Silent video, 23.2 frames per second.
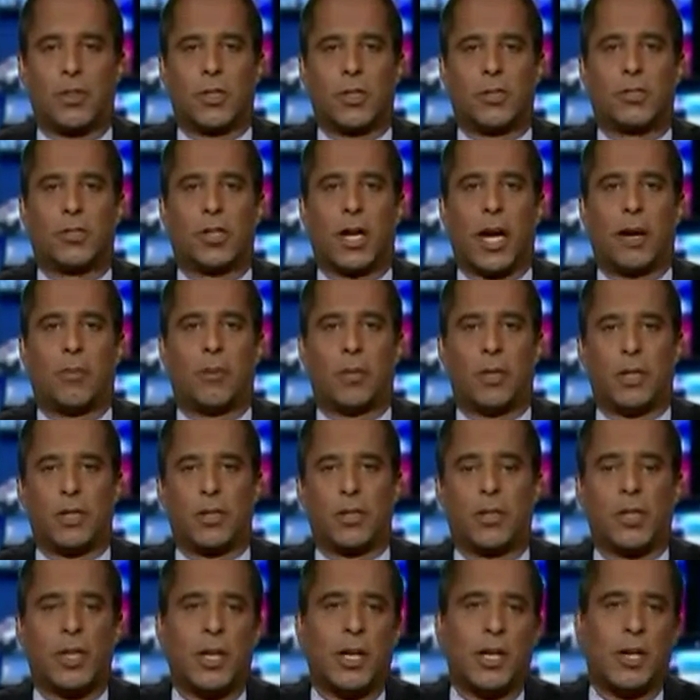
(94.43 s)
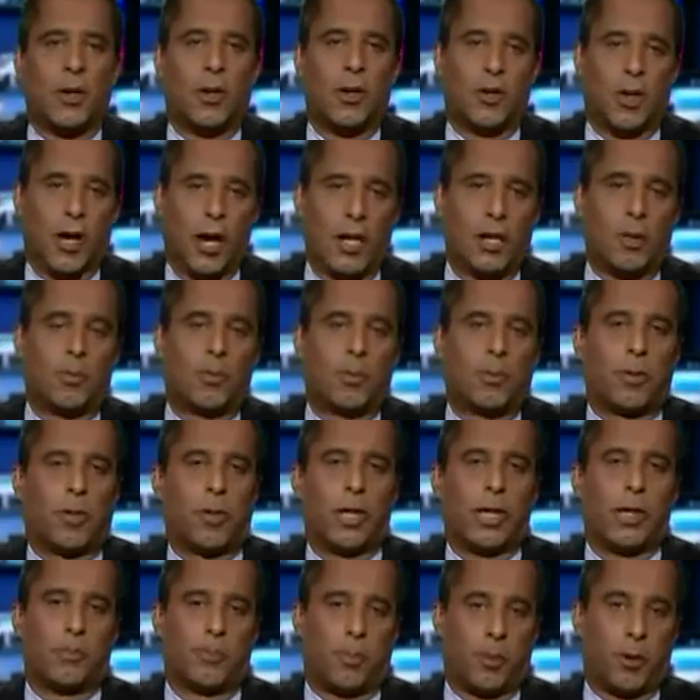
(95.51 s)
the jobless or the
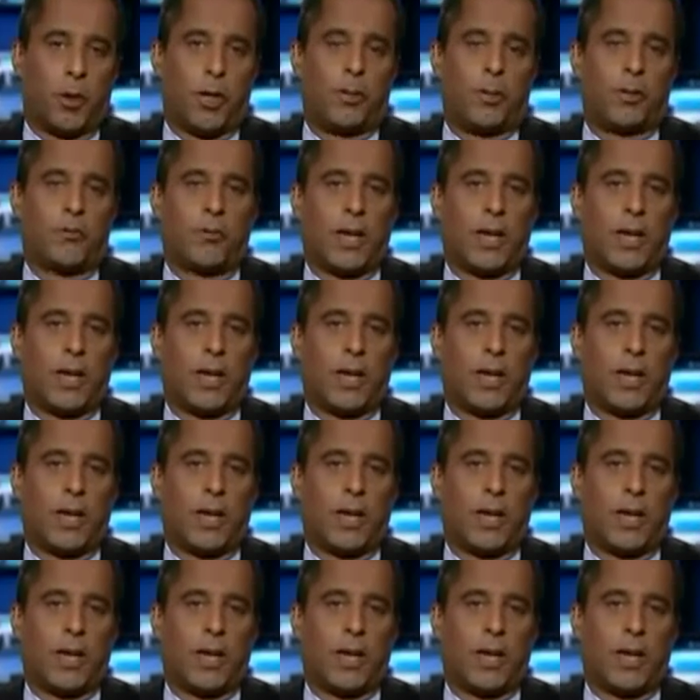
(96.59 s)
unemployment